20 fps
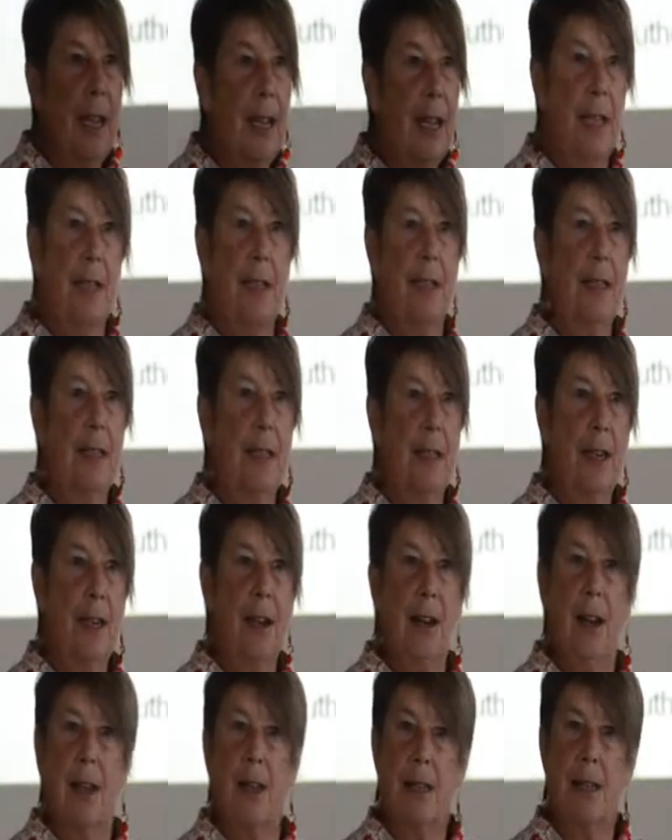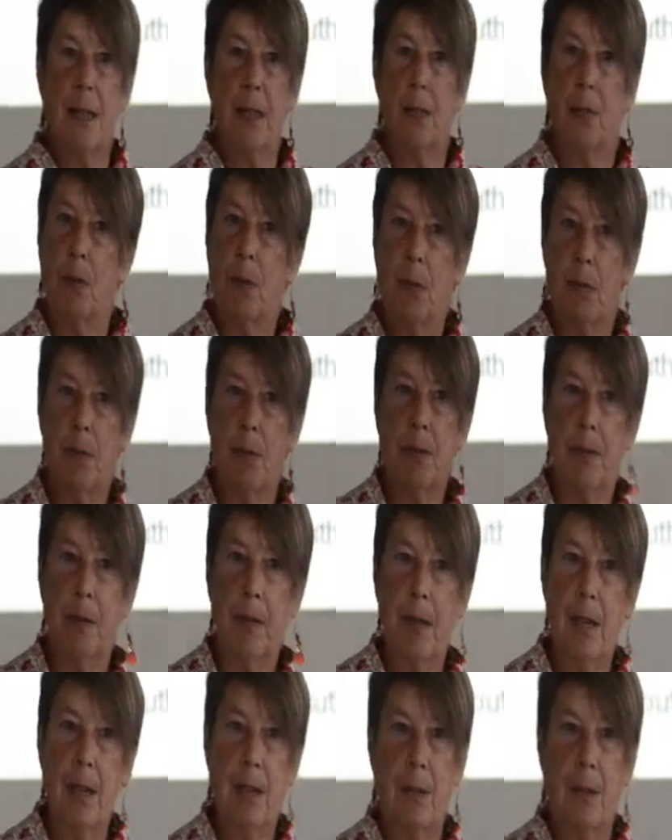And, I said, well,
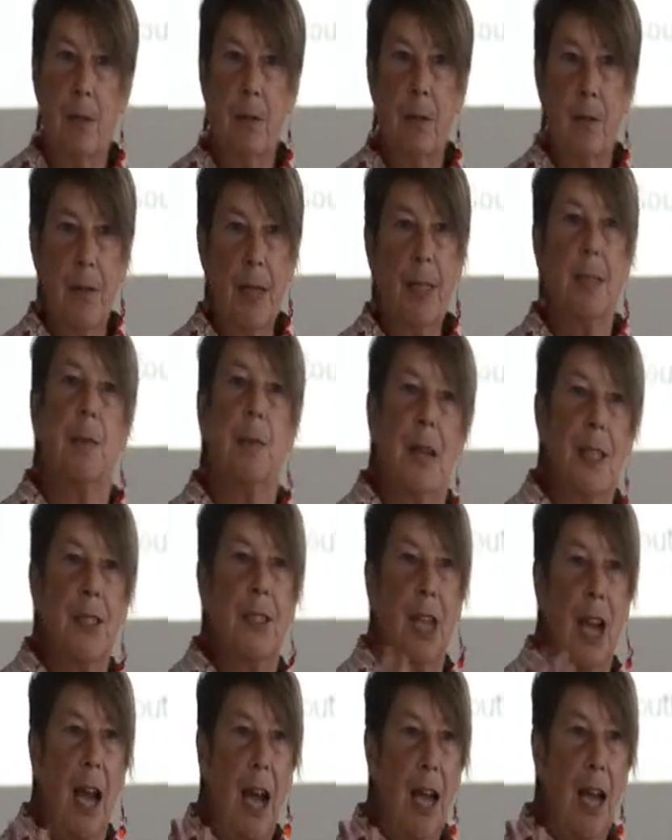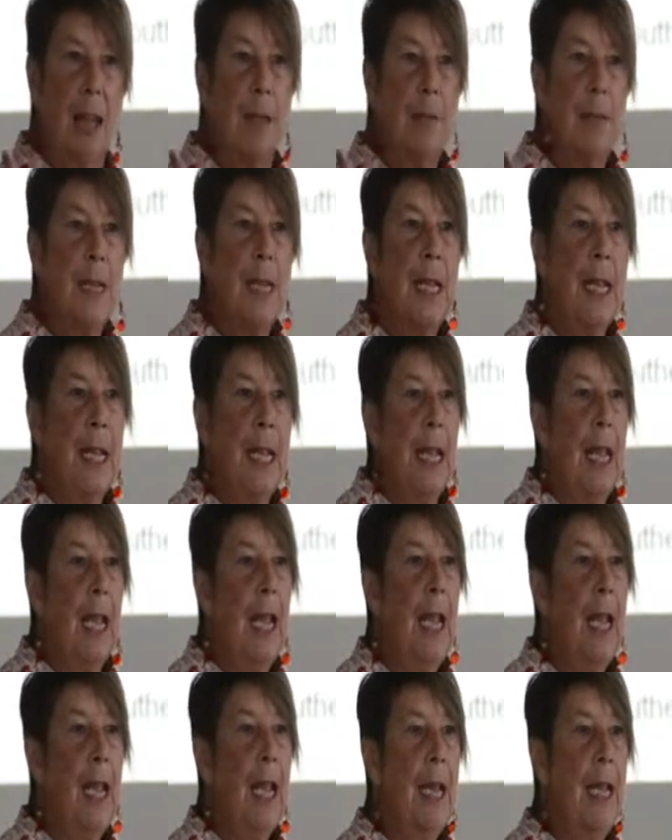that's my job.
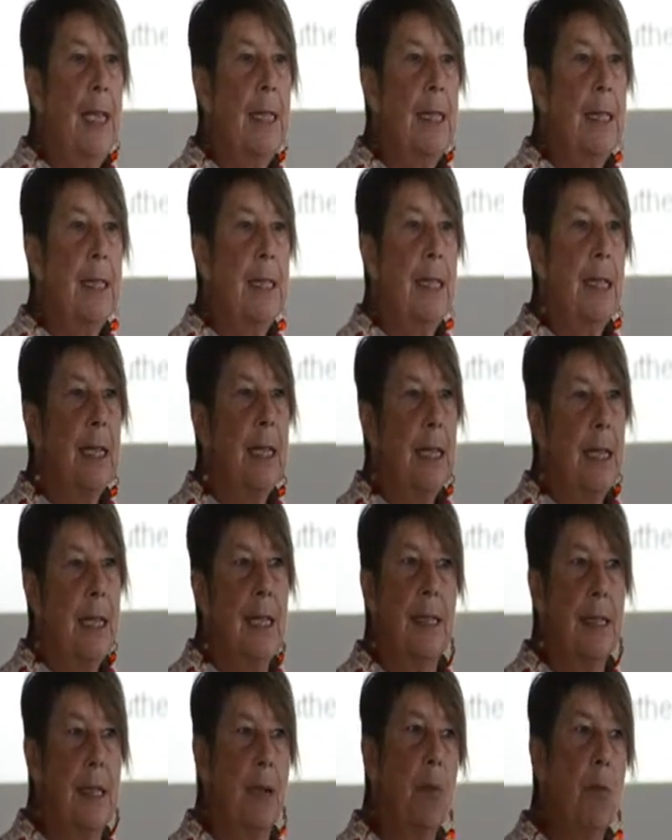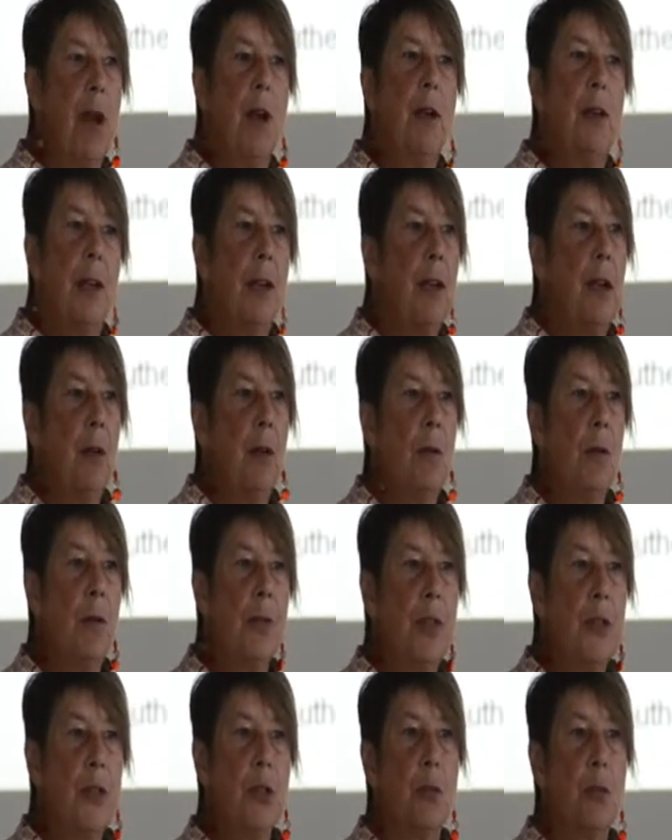And he said, well,
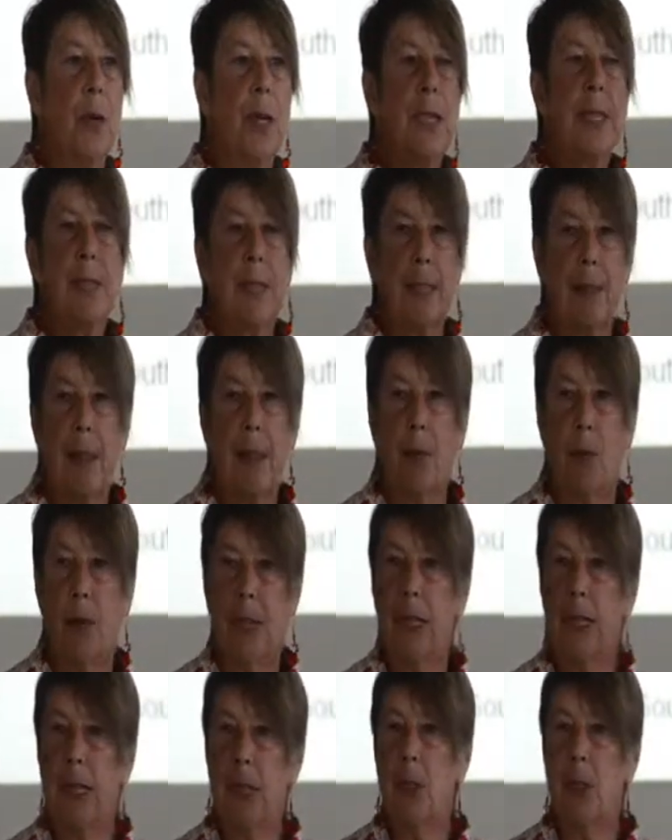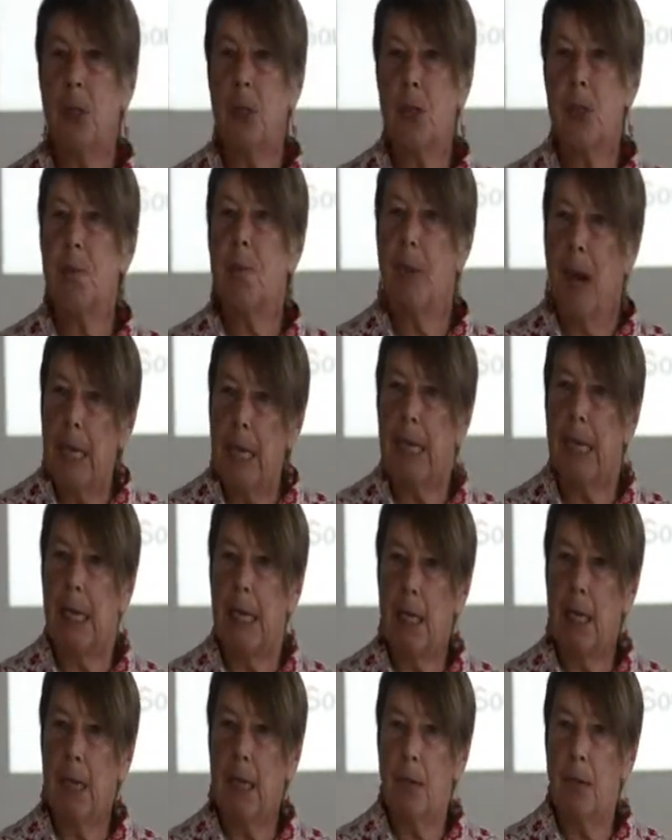there's a risk that we can lose the
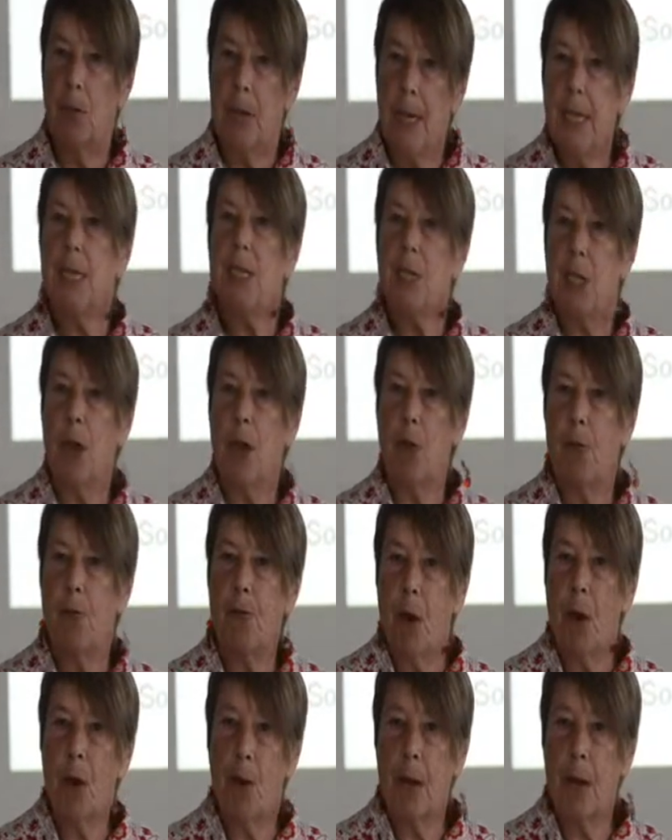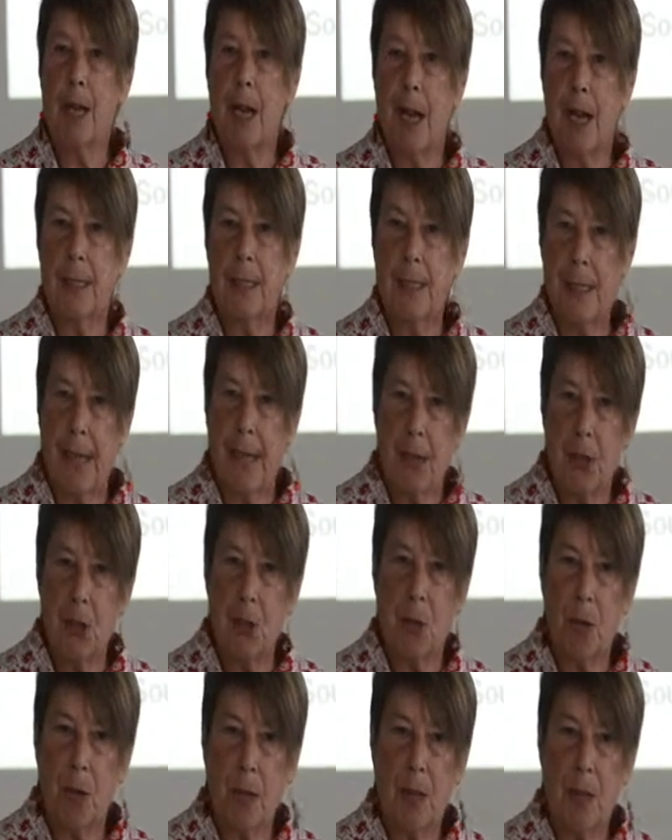money. We need to go forward on
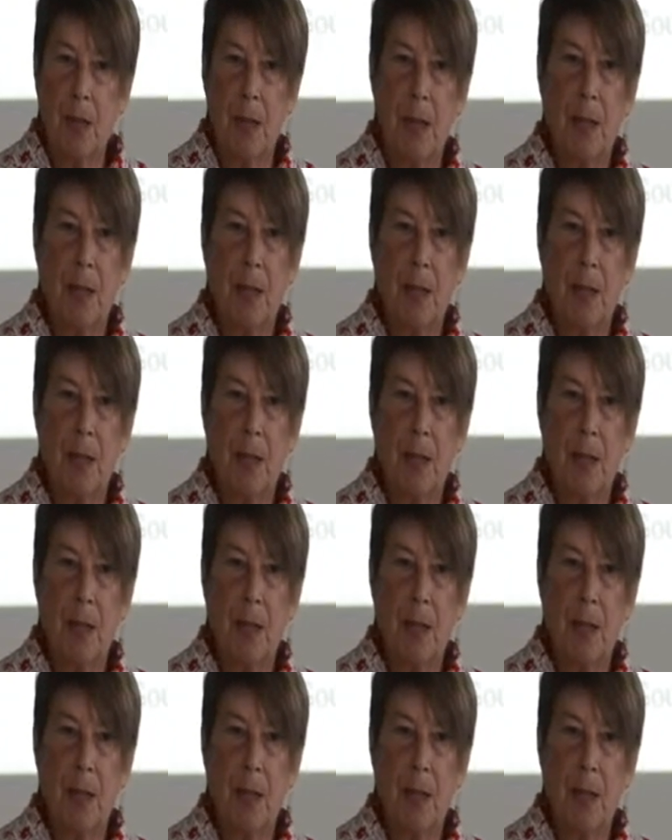schedule.